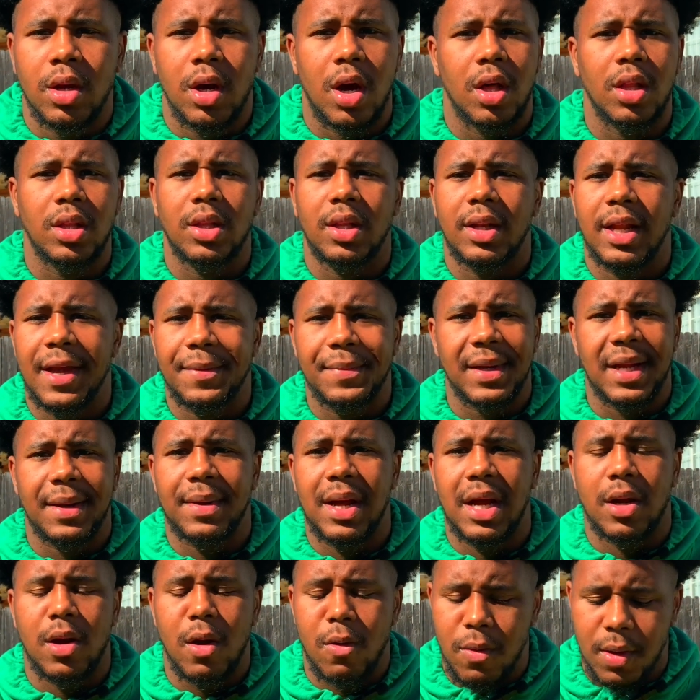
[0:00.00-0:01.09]
Other than that, man, I'm
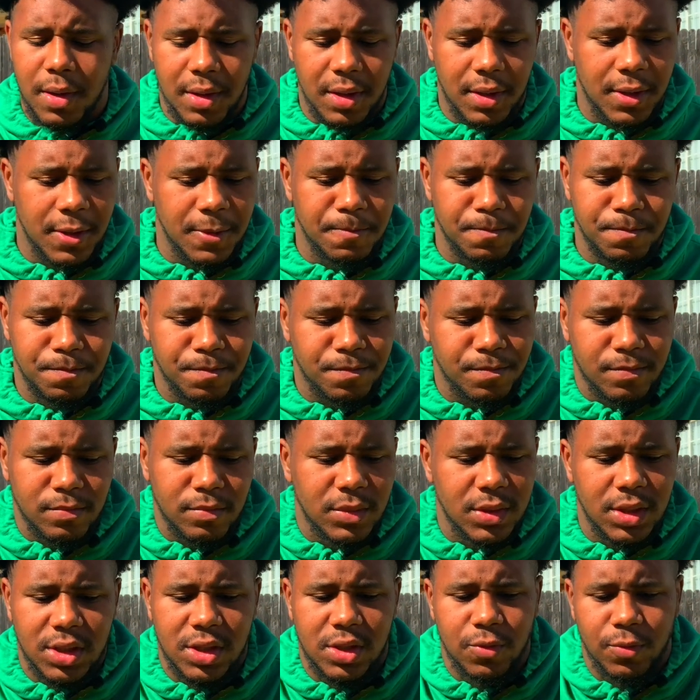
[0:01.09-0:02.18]
not going.
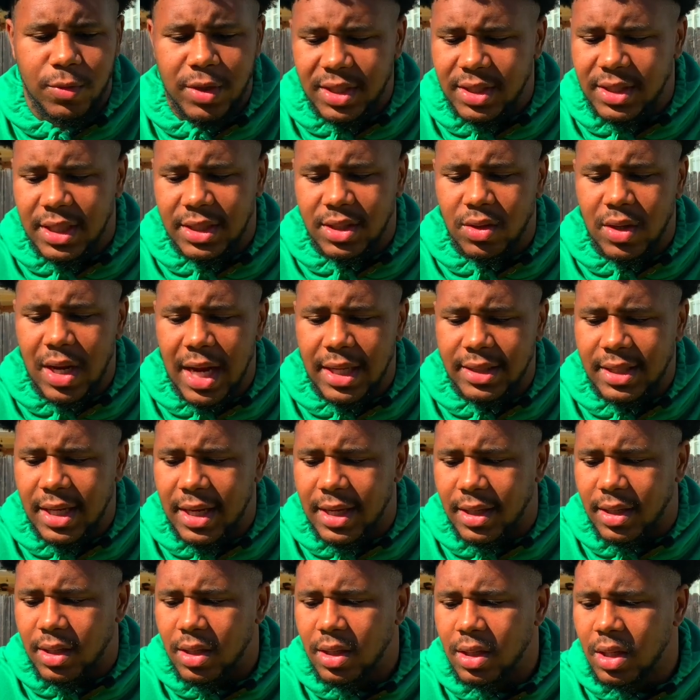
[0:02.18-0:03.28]
Just a risk that you gotta
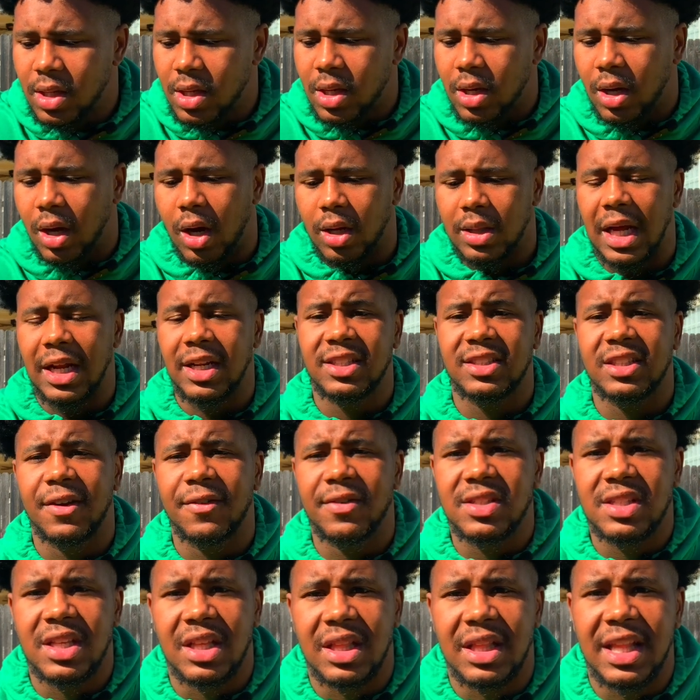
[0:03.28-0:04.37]
take. A lot of stuff
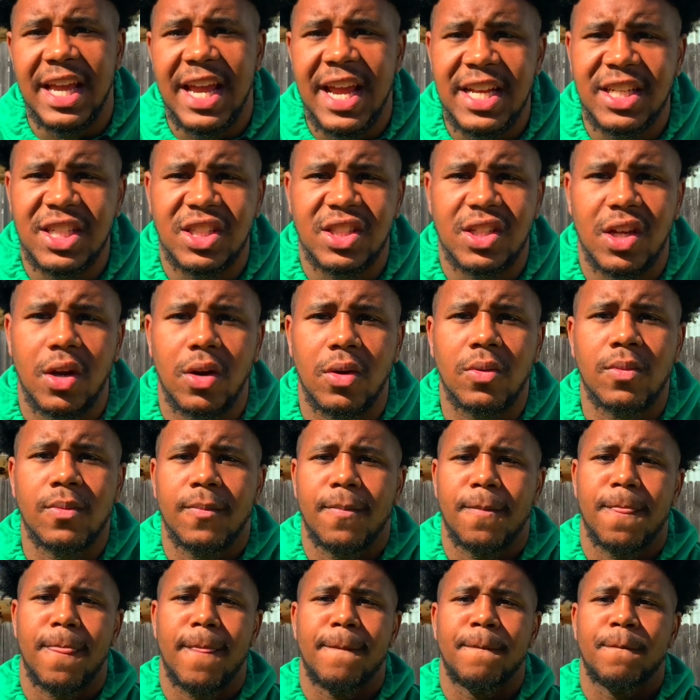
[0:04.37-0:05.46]
is alleged, so
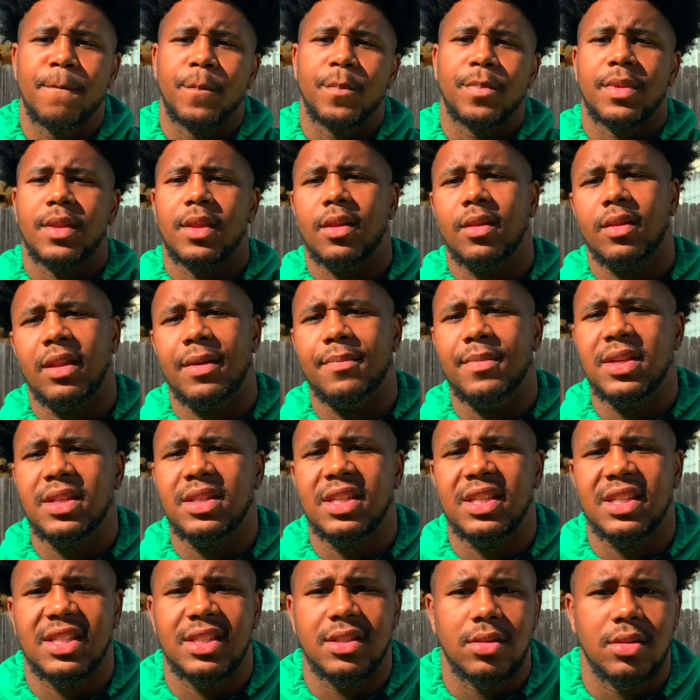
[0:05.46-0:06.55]
let me
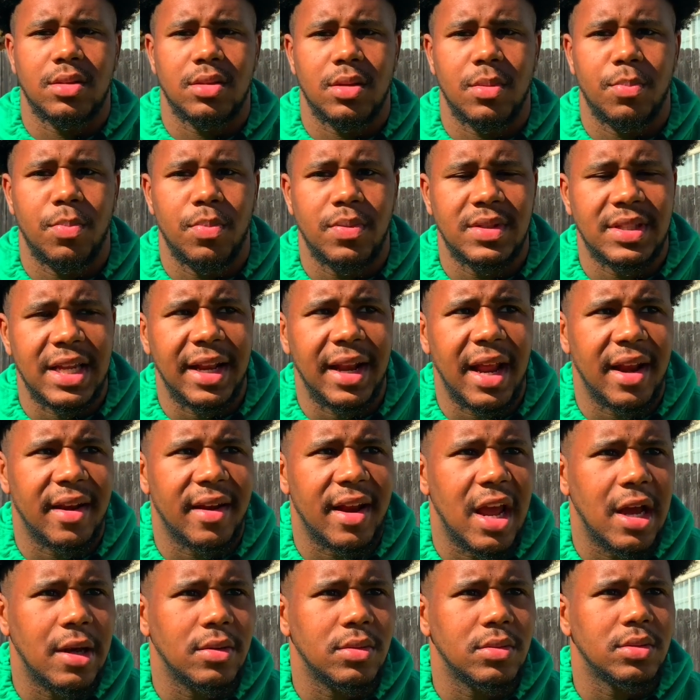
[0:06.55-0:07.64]
just say that
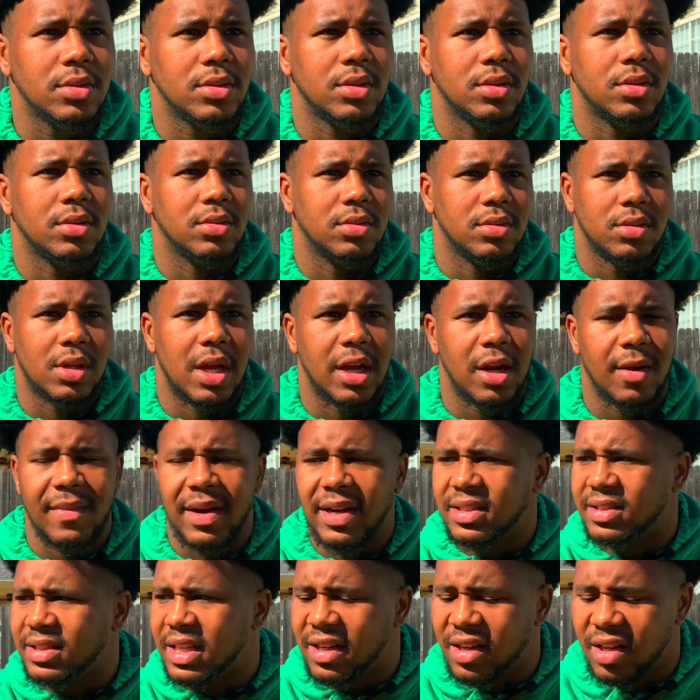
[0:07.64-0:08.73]
now. So can't
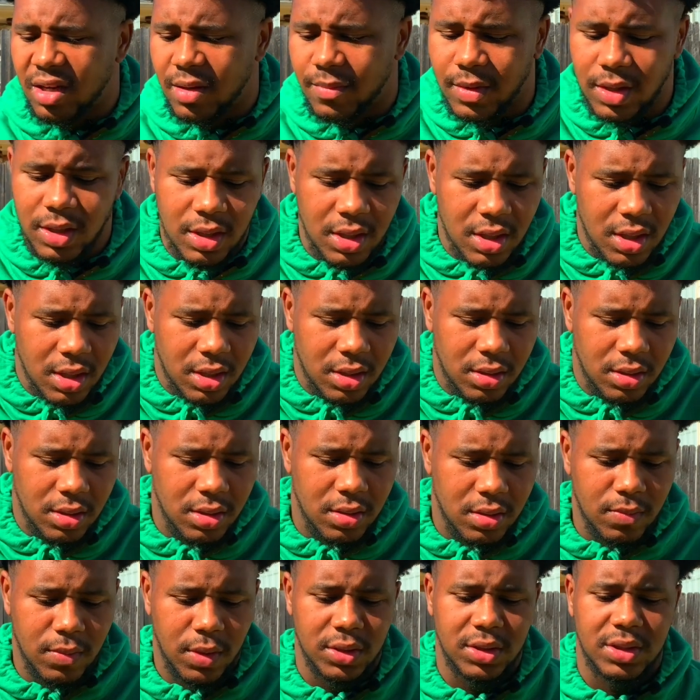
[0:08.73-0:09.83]
nobody say nothing to me.
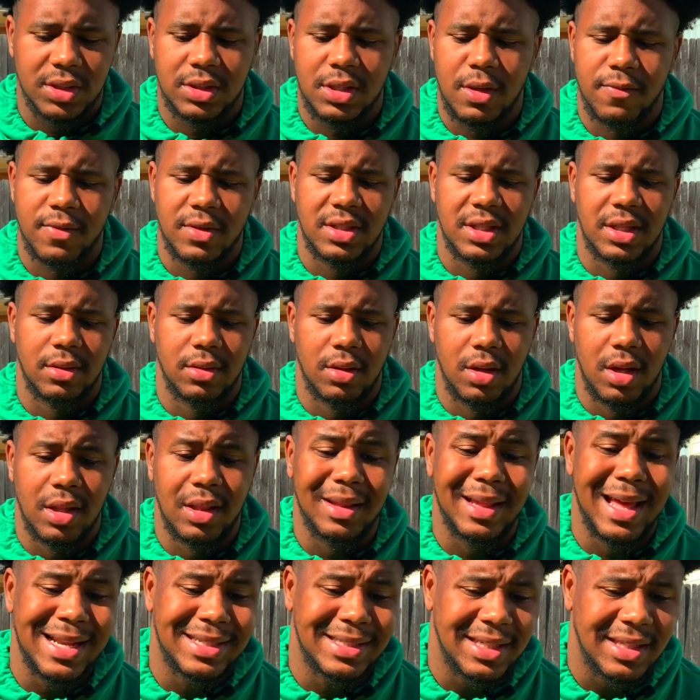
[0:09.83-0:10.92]
Most stuff is
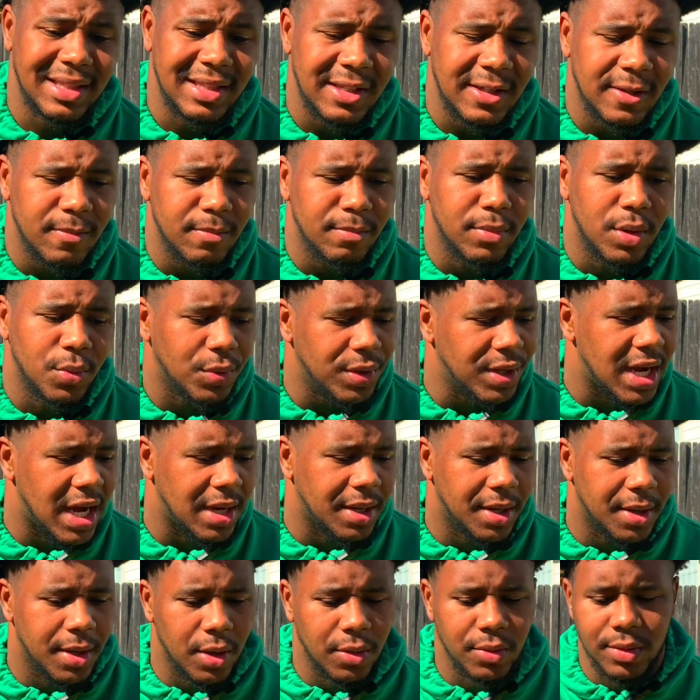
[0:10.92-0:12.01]
allegedly, but we kind
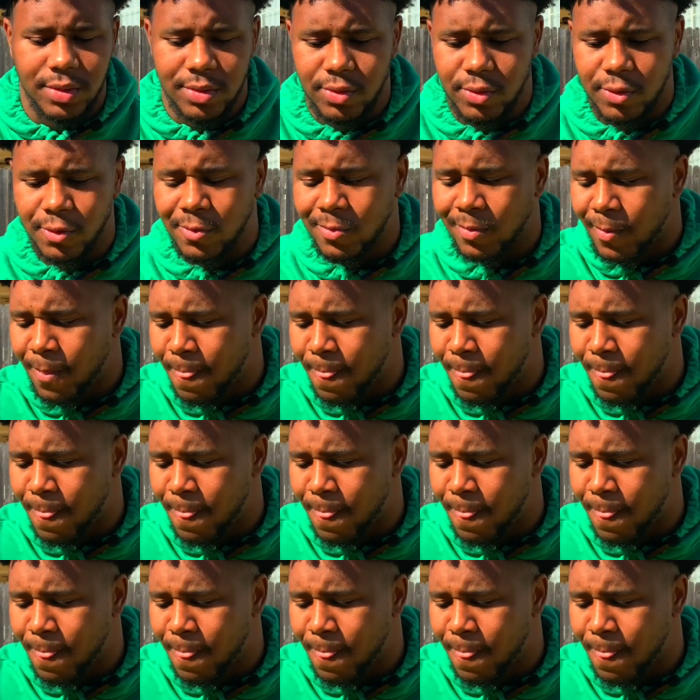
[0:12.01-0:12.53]
of know the truth.